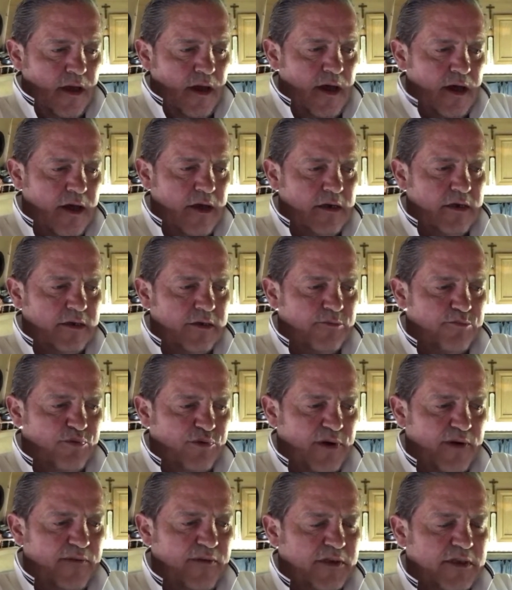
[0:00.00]
And
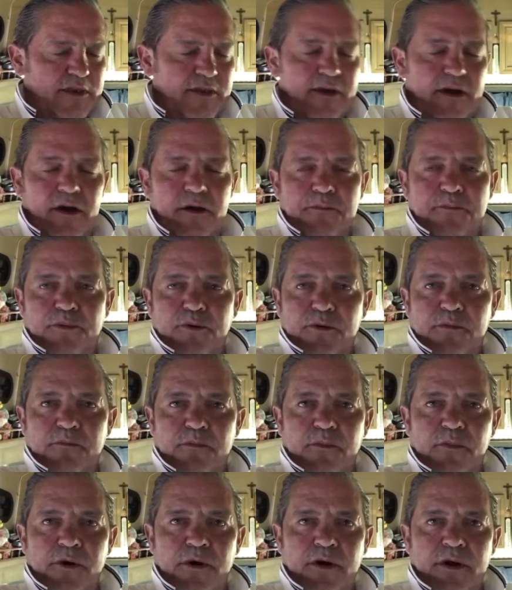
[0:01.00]
previous to that, I'd put
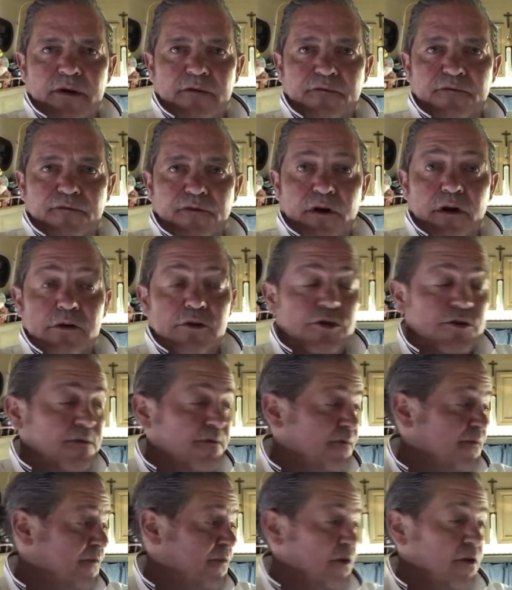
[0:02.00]
my frozen
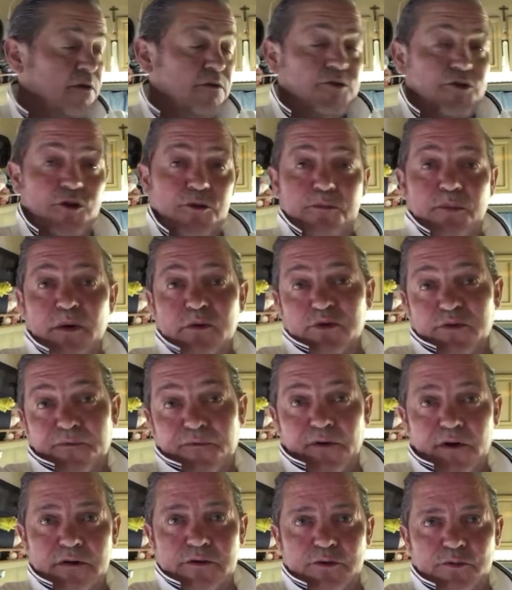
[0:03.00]
food, two bottles of
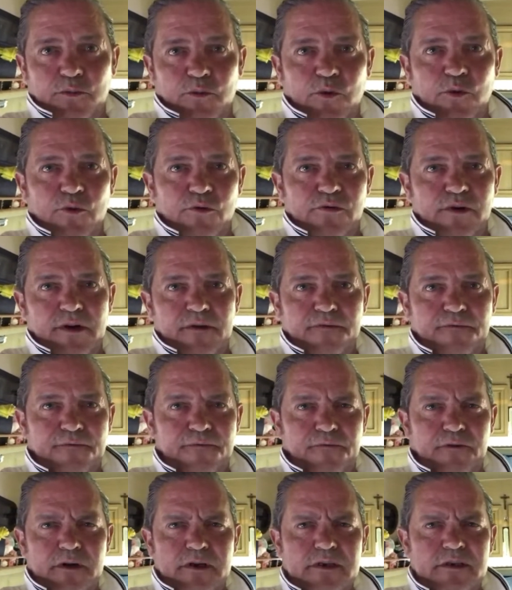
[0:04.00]
frozen water in a
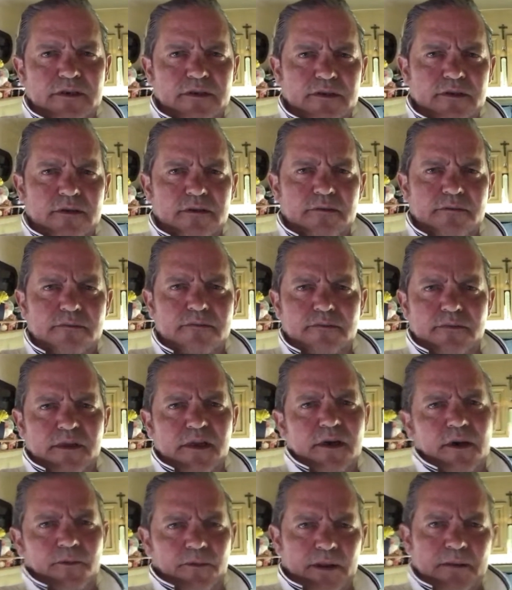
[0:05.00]
freezer,
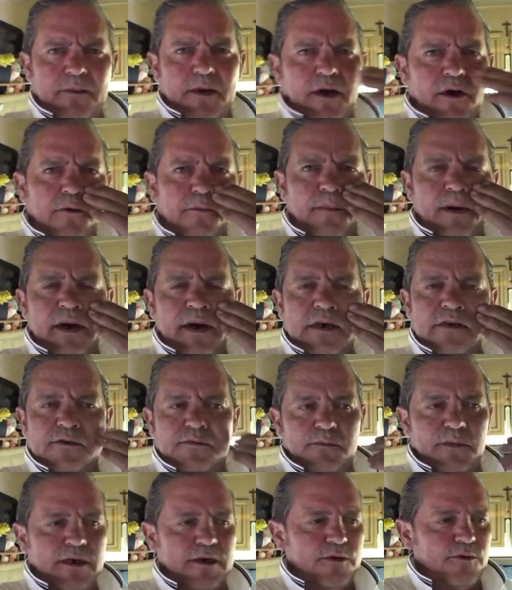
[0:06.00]
you know, one of them cold bags
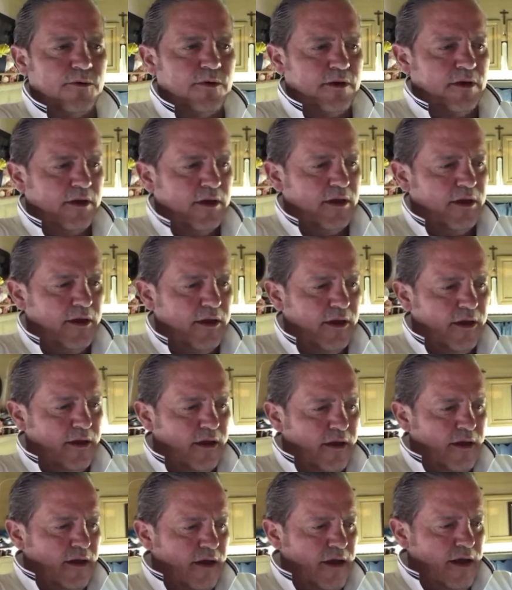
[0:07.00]
from Lidl
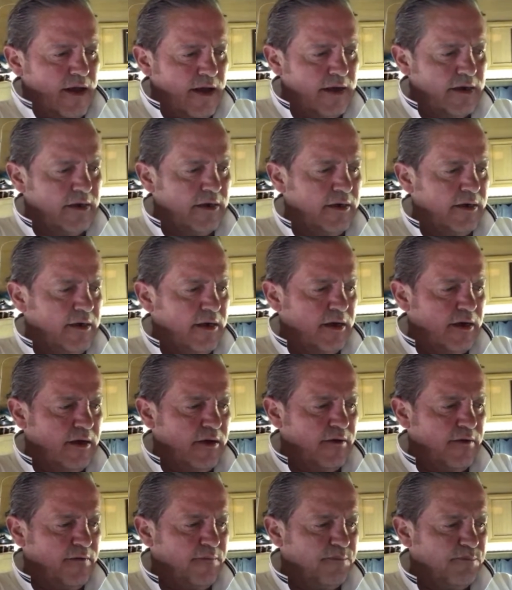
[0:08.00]
and uh,
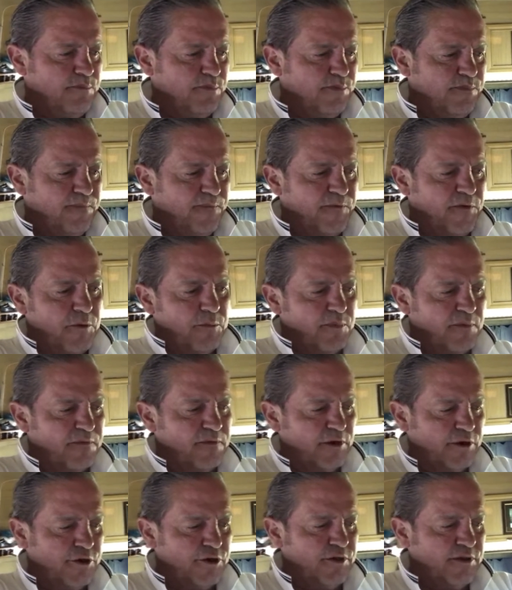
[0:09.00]
a few
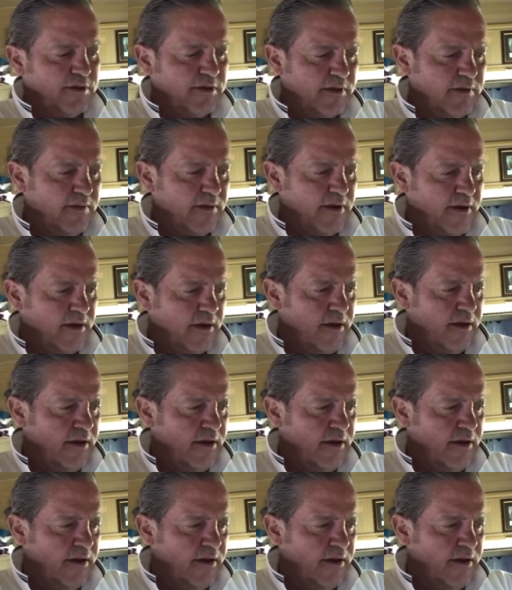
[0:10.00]
provisions in there,